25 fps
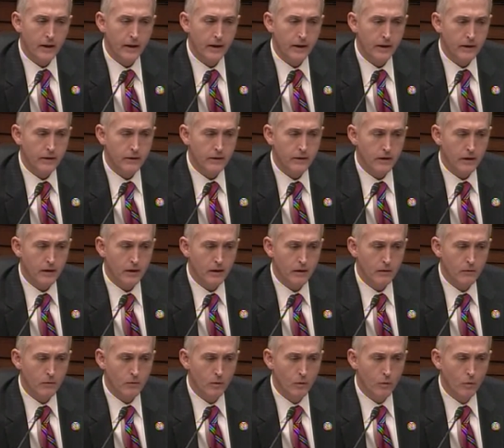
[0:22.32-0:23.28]
and
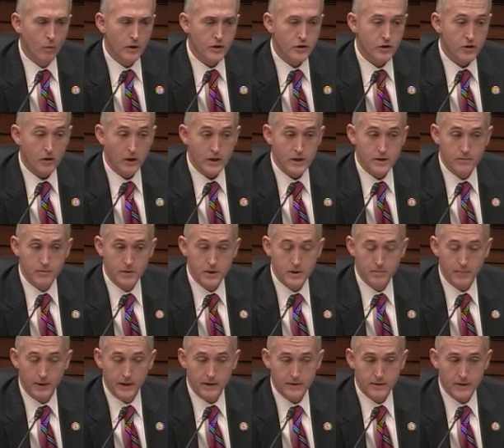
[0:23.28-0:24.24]
uh, what strikes me
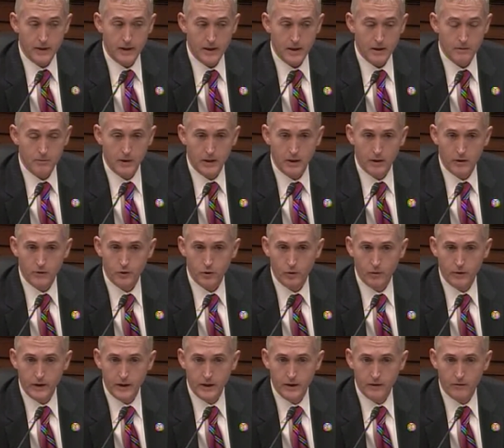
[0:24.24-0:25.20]
has been tantamount
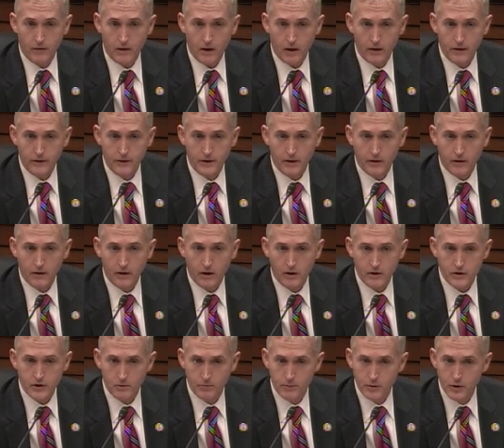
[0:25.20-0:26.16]
to an involuntary
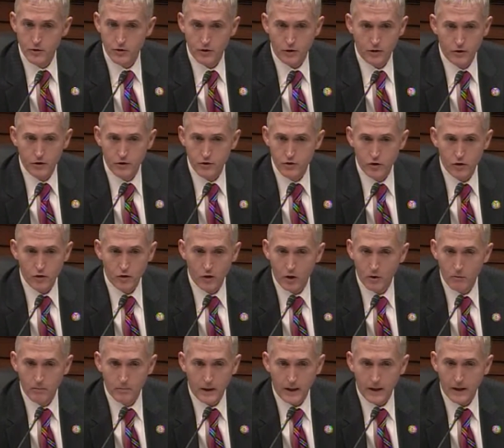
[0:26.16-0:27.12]
contribution. Could you
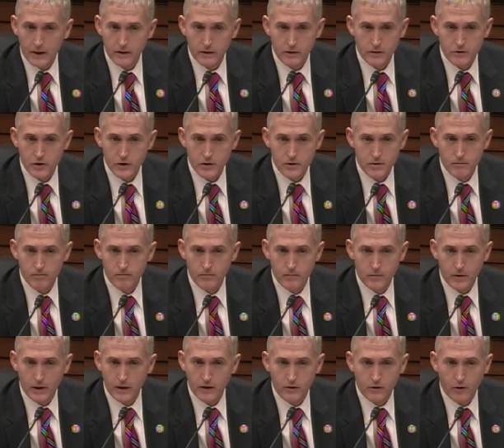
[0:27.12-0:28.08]
go back just
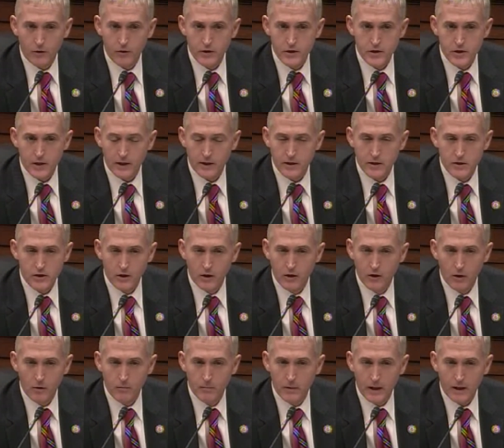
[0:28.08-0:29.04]
take 30 seconds to
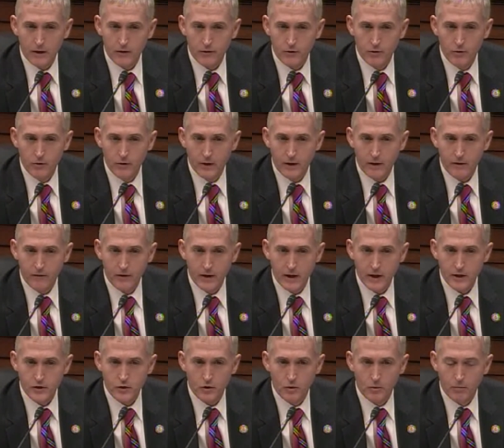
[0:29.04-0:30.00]
go back through that
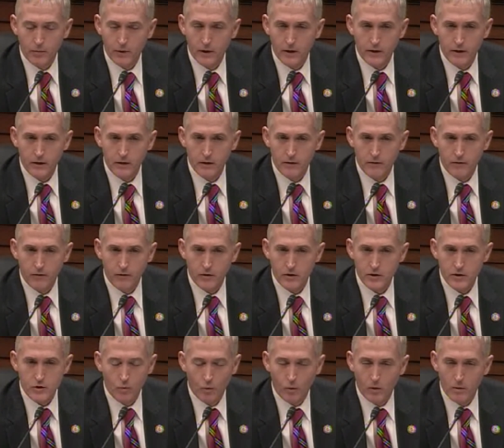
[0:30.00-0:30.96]
factual predicate
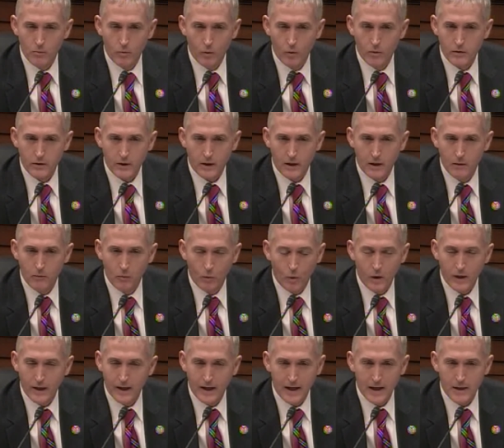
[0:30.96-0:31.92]
for us one more time?
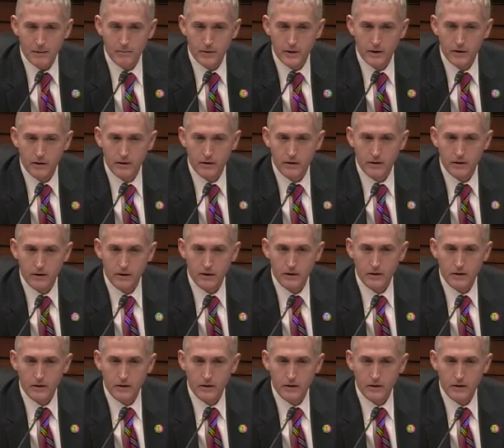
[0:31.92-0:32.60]
What happened?